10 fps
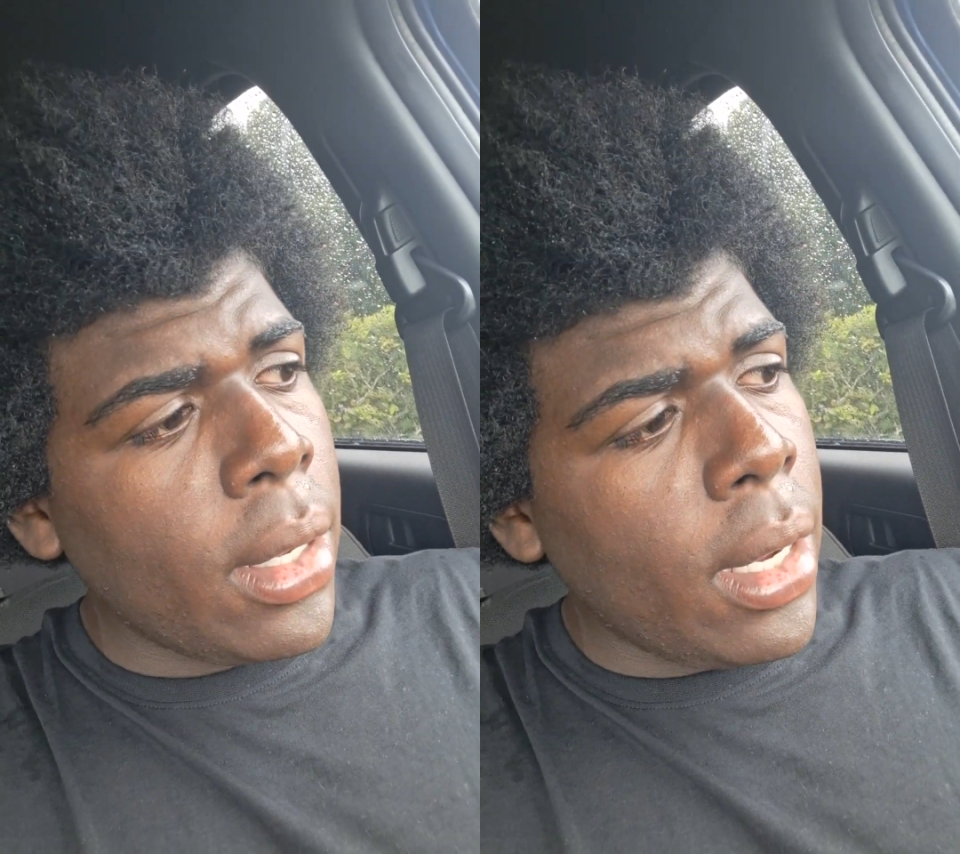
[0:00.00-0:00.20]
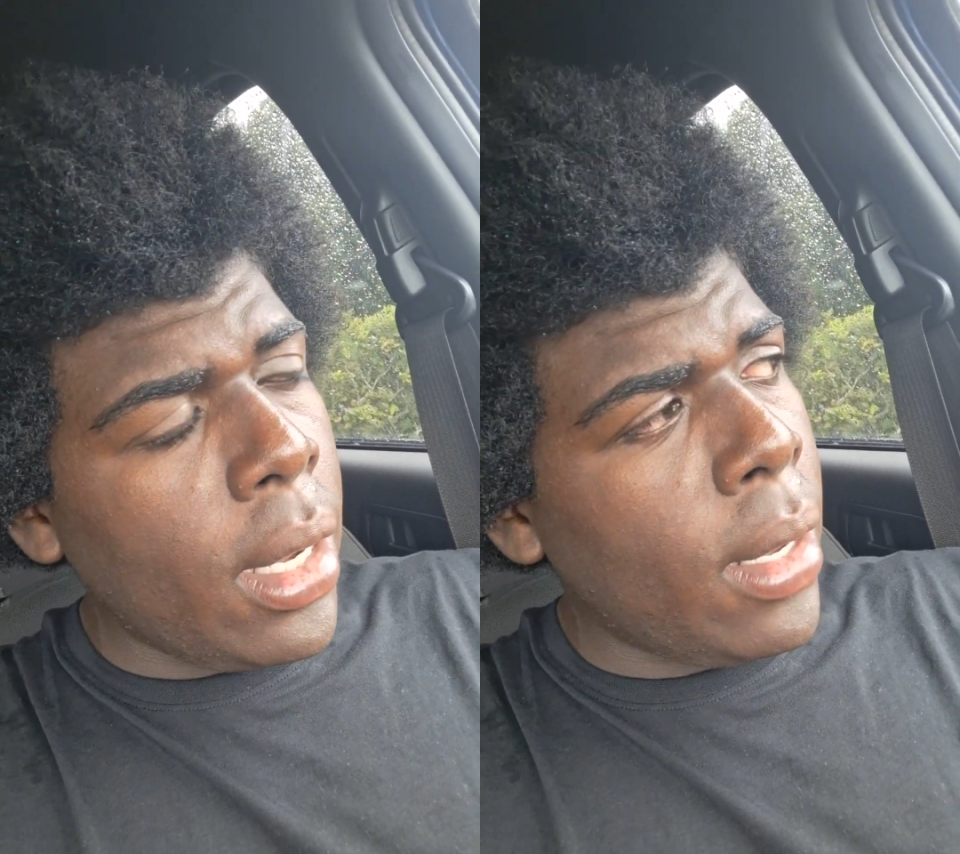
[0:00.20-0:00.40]

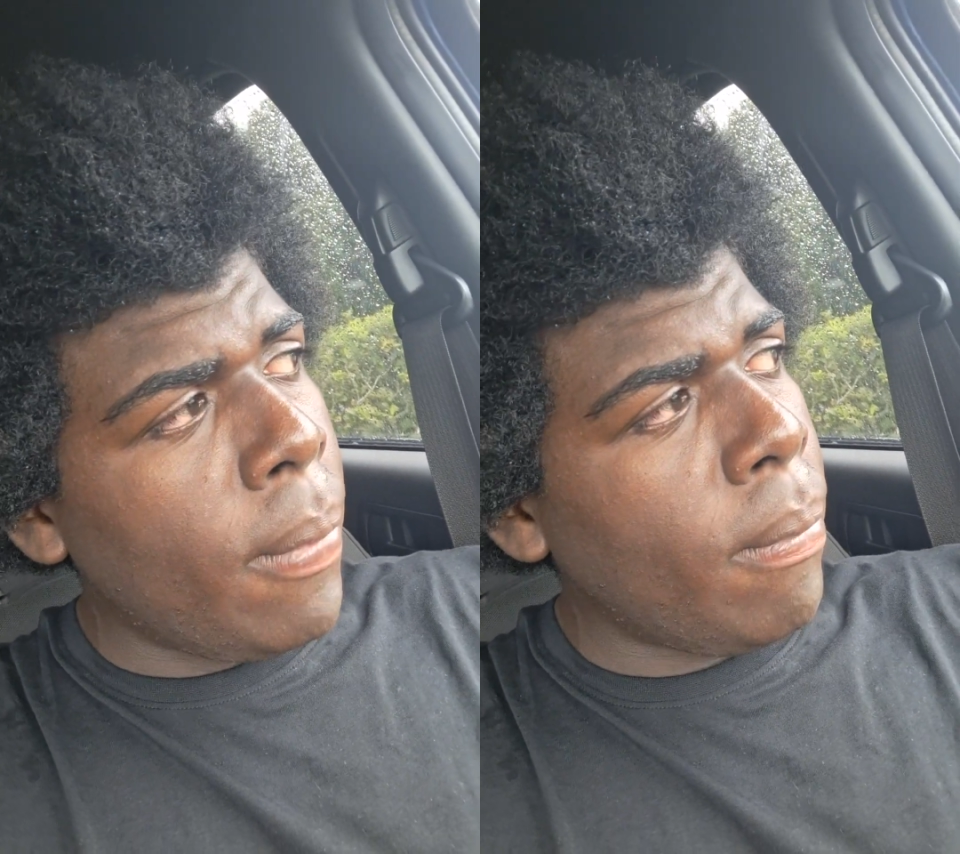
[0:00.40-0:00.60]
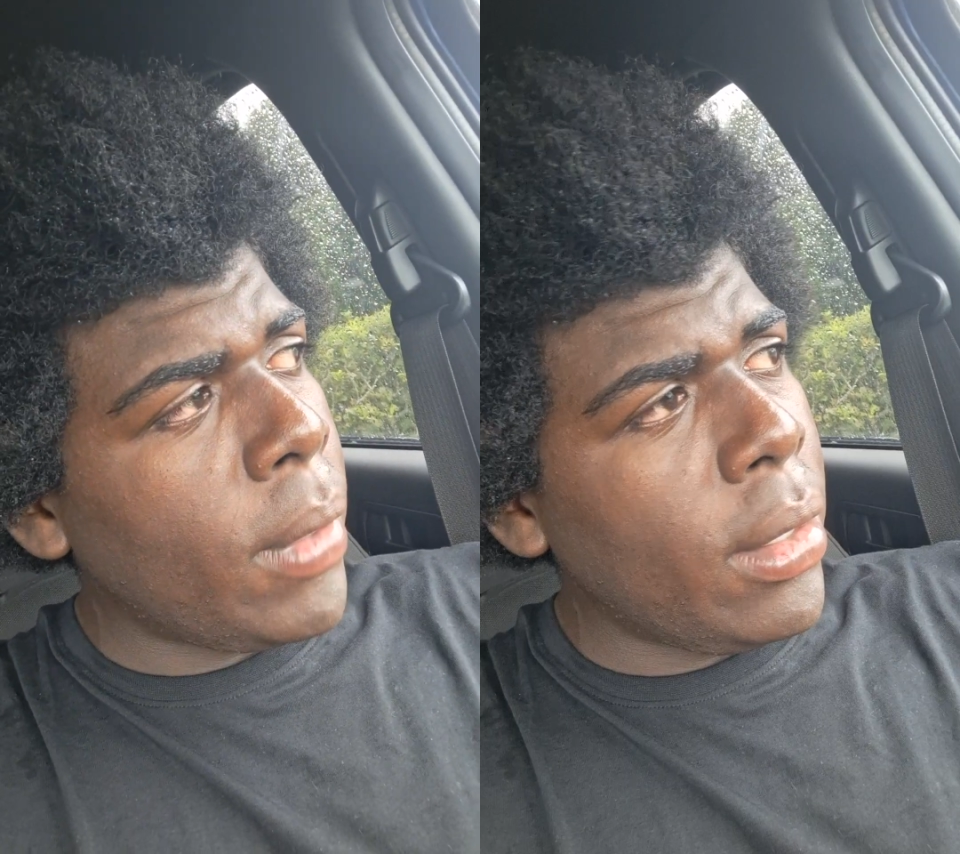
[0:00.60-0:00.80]

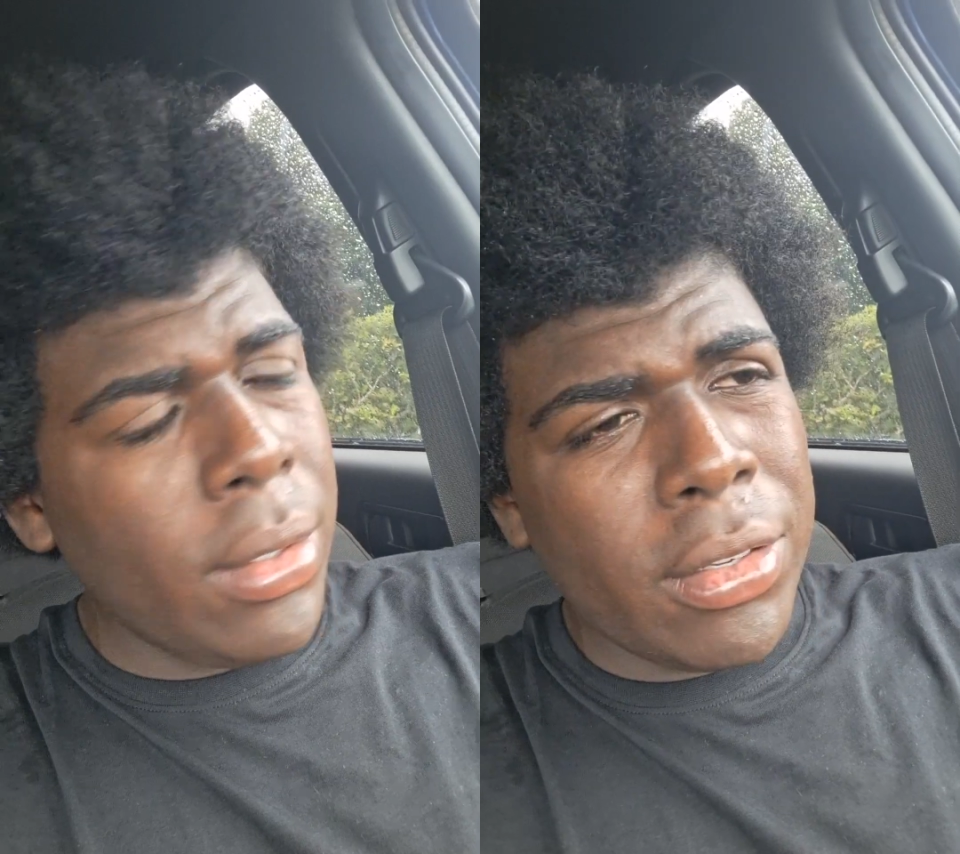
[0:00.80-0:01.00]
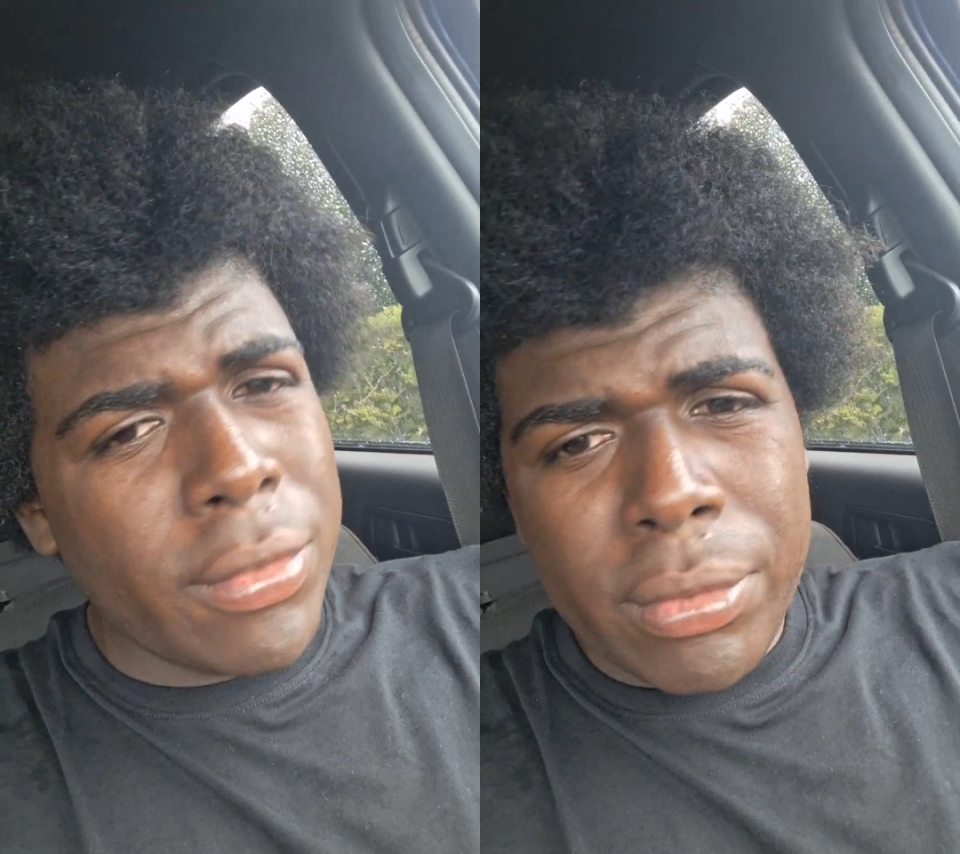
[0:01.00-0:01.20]
Um, it,
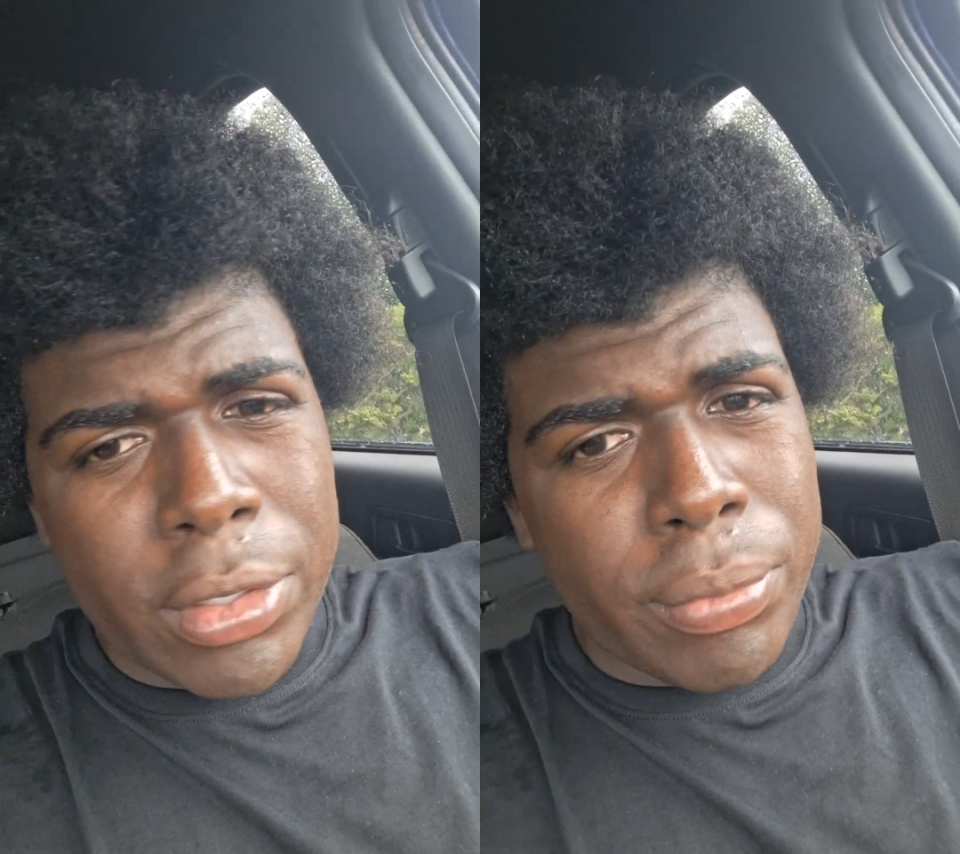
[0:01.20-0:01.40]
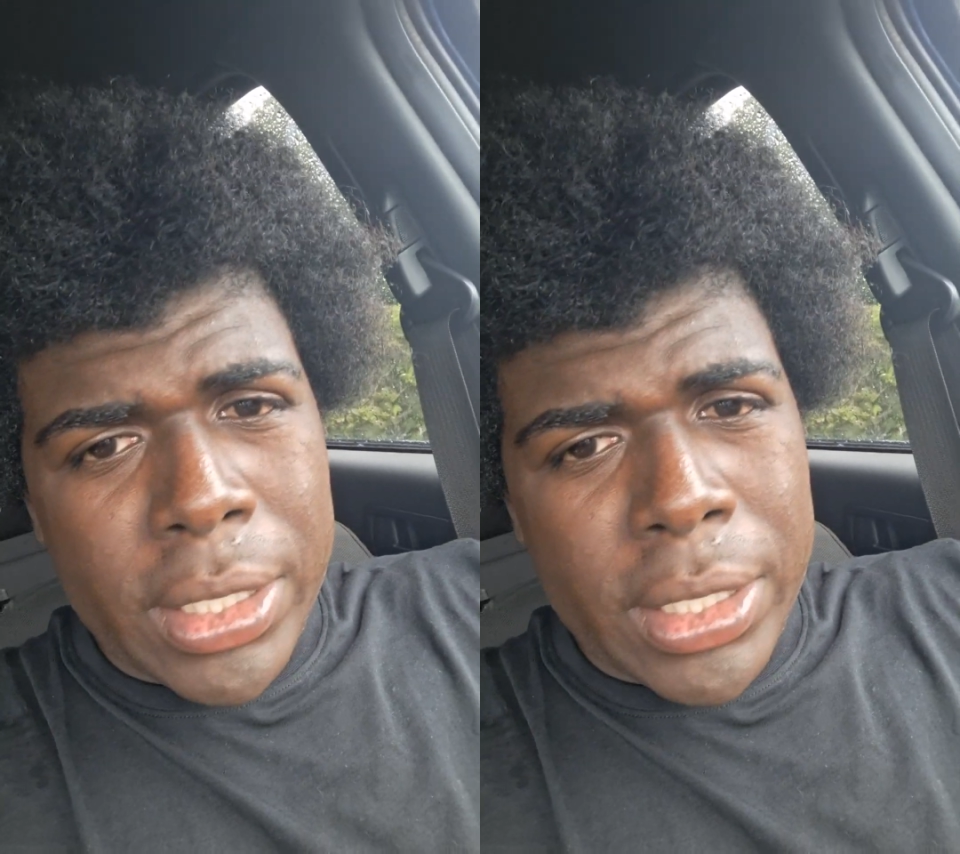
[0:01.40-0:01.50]
just just